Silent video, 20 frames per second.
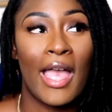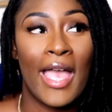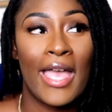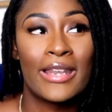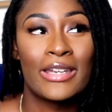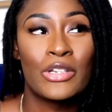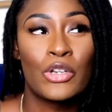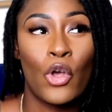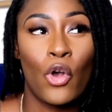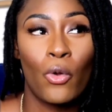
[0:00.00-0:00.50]

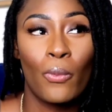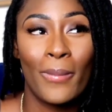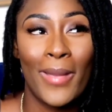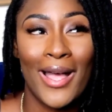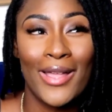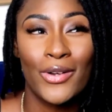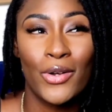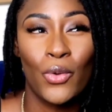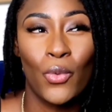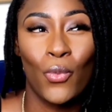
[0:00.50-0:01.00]
And no
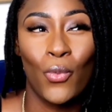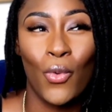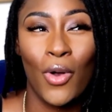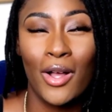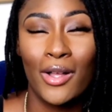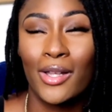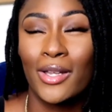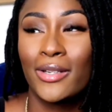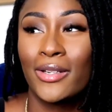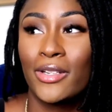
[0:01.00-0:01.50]
matter
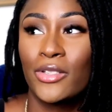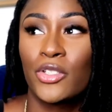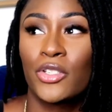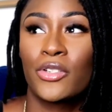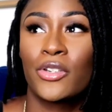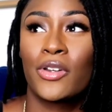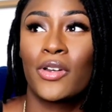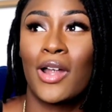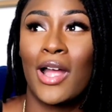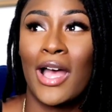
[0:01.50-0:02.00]
what
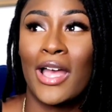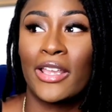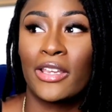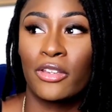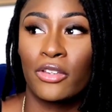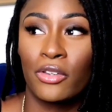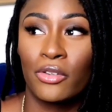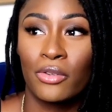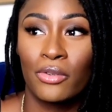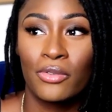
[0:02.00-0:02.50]
conditioner I
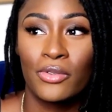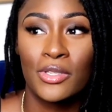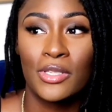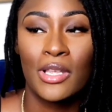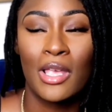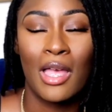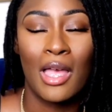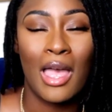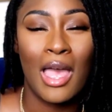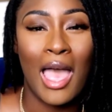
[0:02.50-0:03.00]

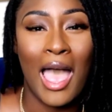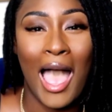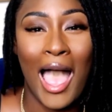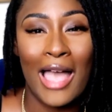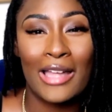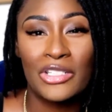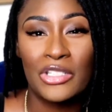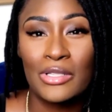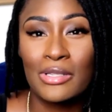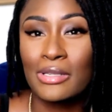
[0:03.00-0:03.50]
used,
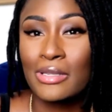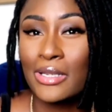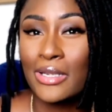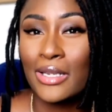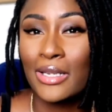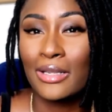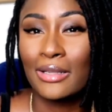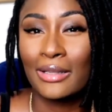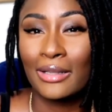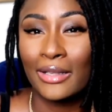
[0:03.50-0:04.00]
I just
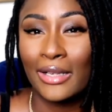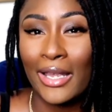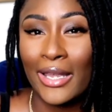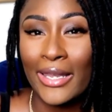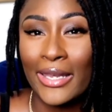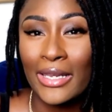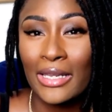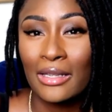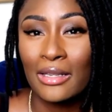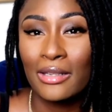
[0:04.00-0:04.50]
didn't
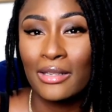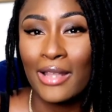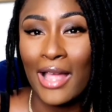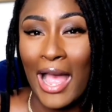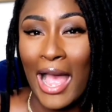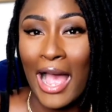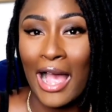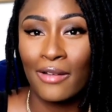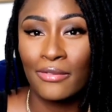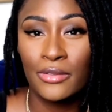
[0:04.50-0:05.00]
like the
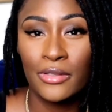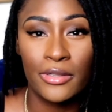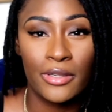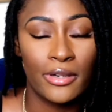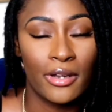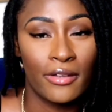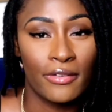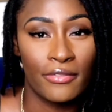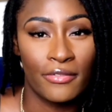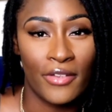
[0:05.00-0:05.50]

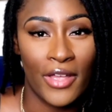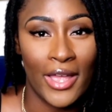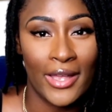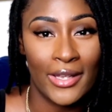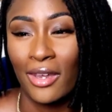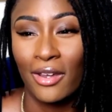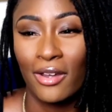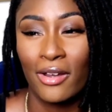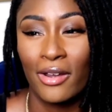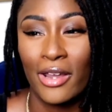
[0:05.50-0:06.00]
after
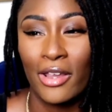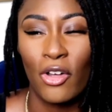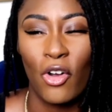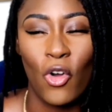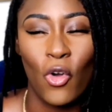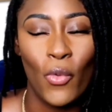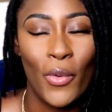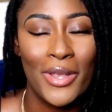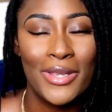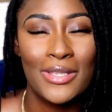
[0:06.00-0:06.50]
effect. It
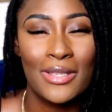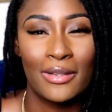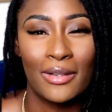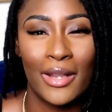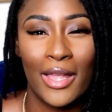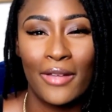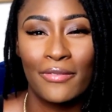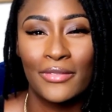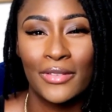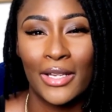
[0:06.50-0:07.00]
always
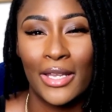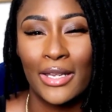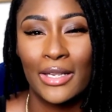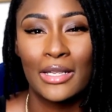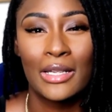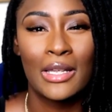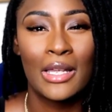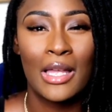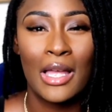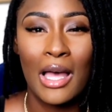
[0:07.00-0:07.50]
left like
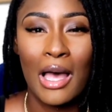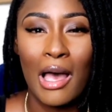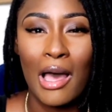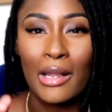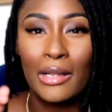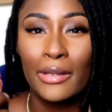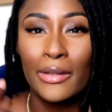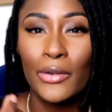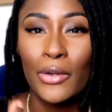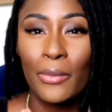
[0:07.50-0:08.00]
a
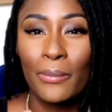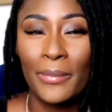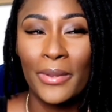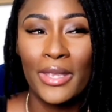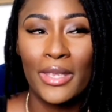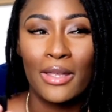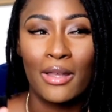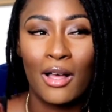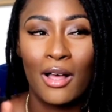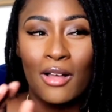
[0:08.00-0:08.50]
little
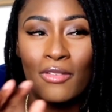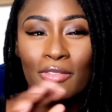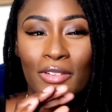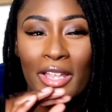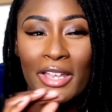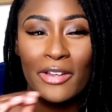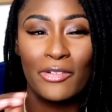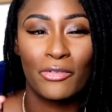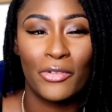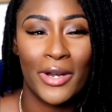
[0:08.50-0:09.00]
bit of
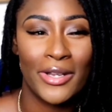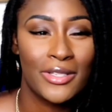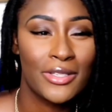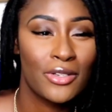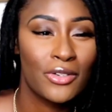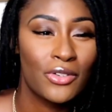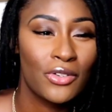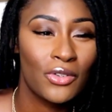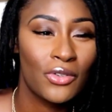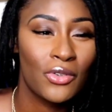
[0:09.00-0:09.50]
like
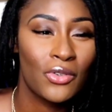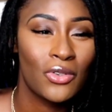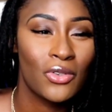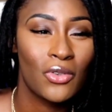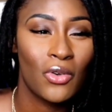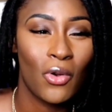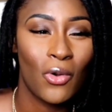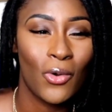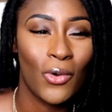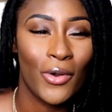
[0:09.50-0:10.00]
residue
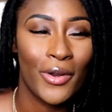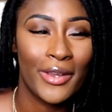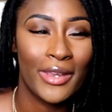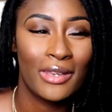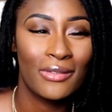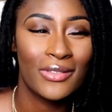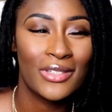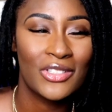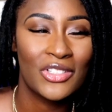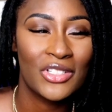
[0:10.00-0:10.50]
or
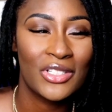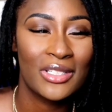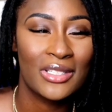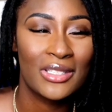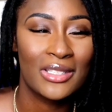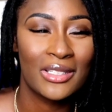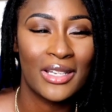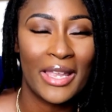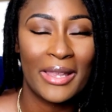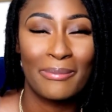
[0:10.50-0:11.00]
even
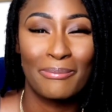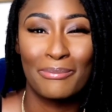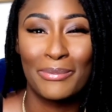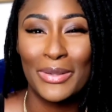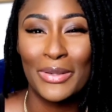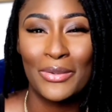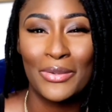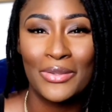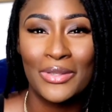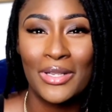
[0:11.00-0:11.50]
just like
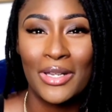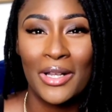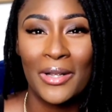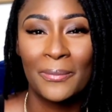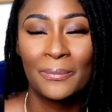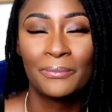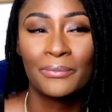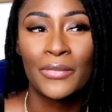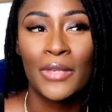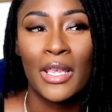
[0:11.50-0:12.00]

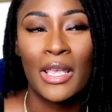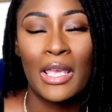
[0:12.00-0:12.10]
buildup.